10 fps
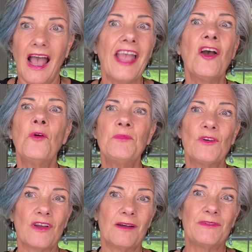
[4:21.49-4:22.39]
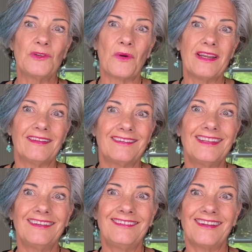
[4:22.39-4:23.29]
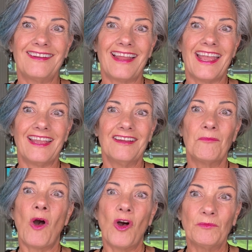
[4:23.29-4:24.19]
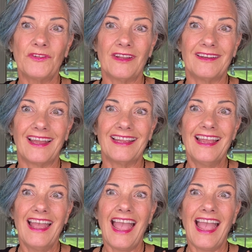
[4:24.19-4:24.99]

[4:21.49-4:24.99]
I hope you'll come join us this Sunday, Palm Sunday,